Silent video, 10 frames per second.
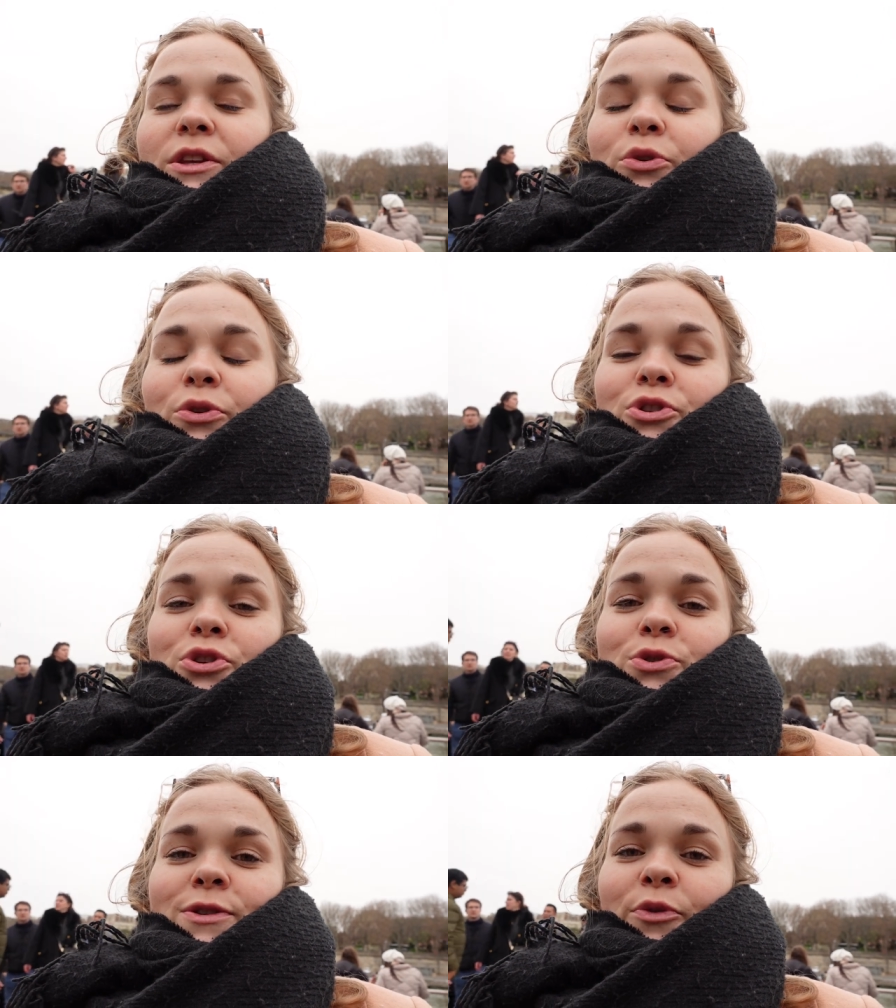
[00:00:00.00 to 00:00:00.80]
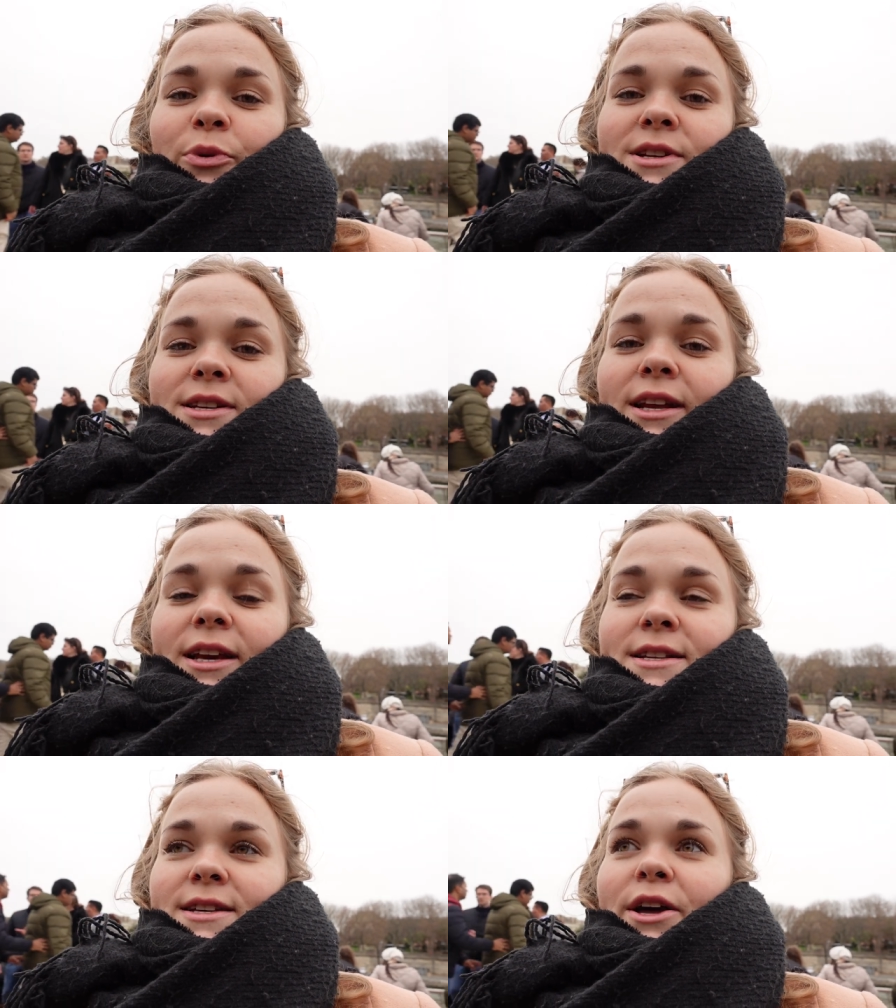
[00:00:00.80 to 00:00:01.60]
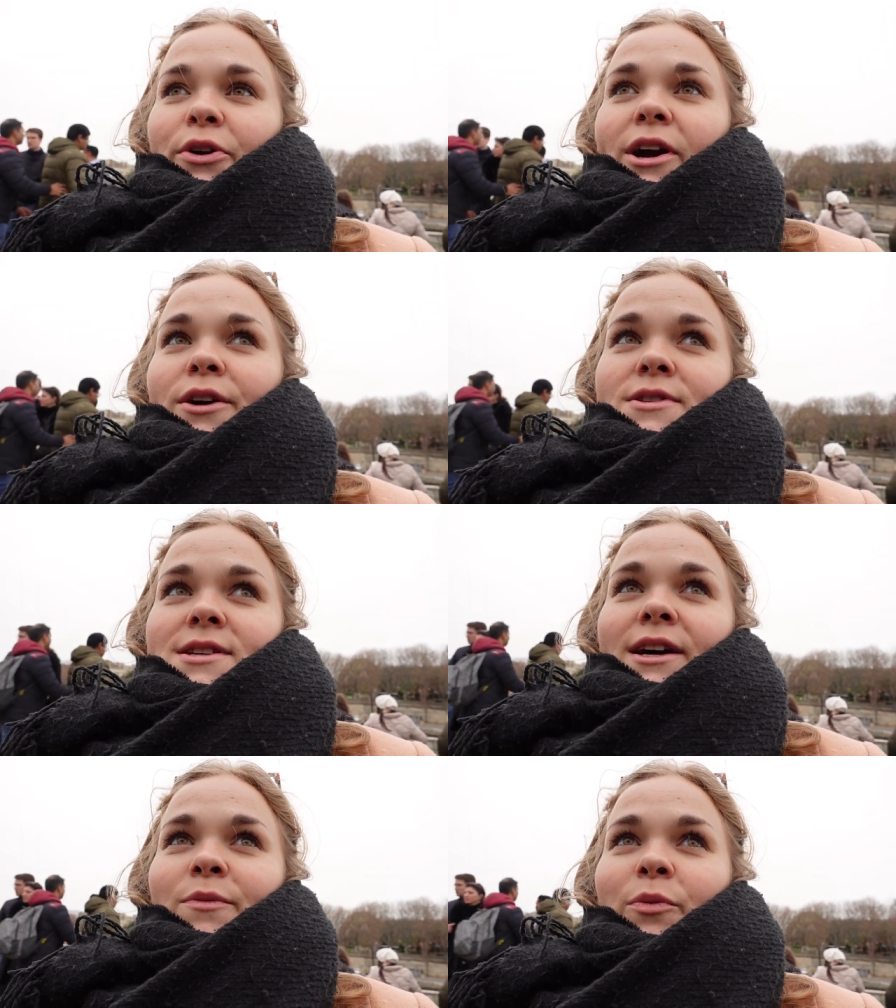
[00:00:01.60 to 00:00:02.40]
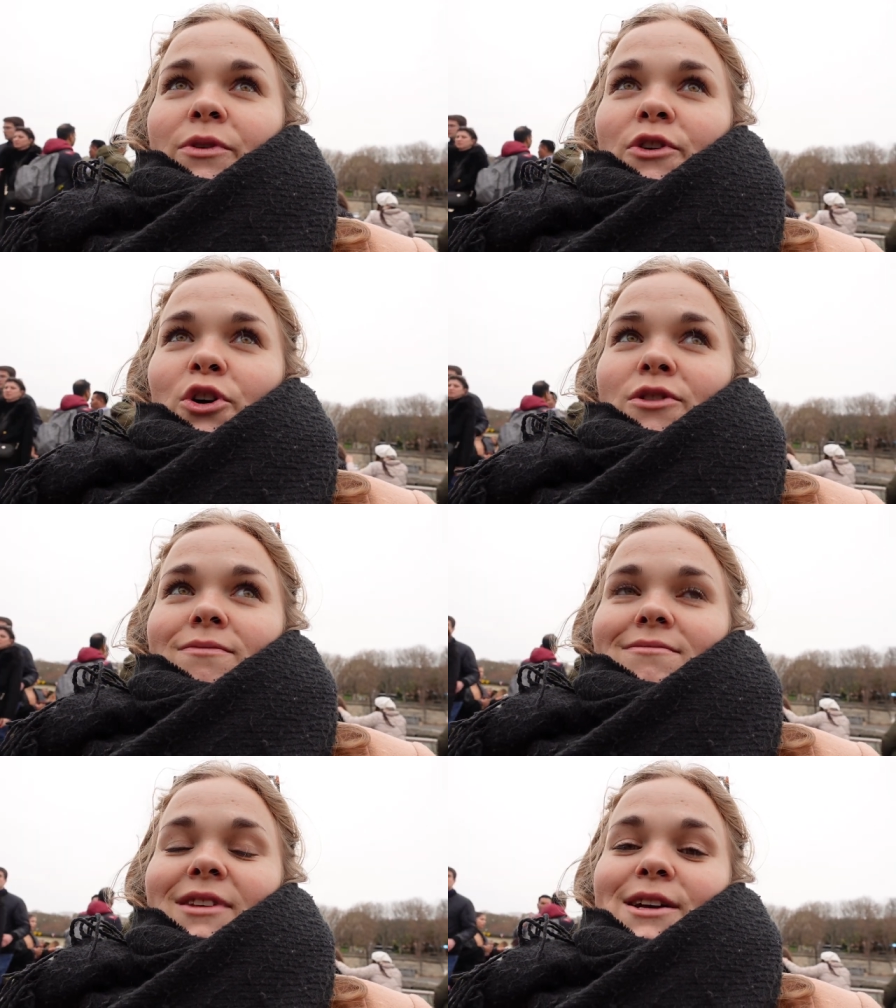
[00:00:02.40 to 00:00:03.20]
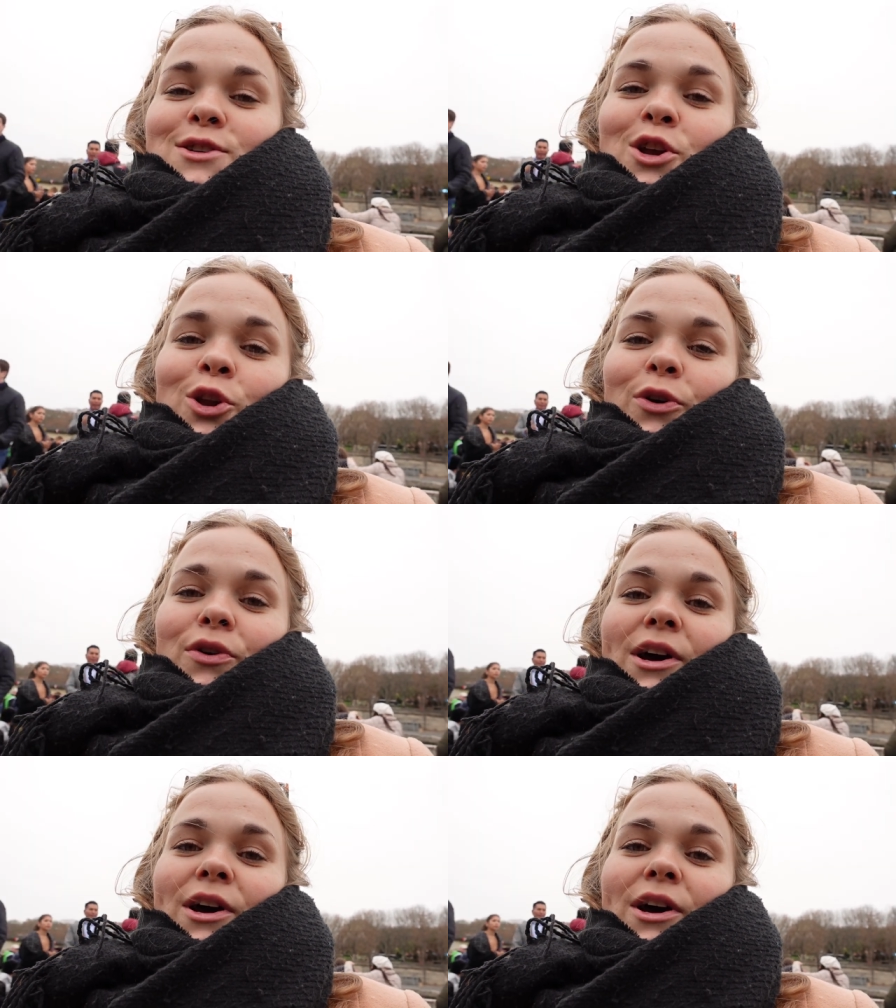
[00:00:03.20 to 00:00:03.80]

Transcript: You could choose if you want to sit inside or outside, but we thought, yeah, it's gonna look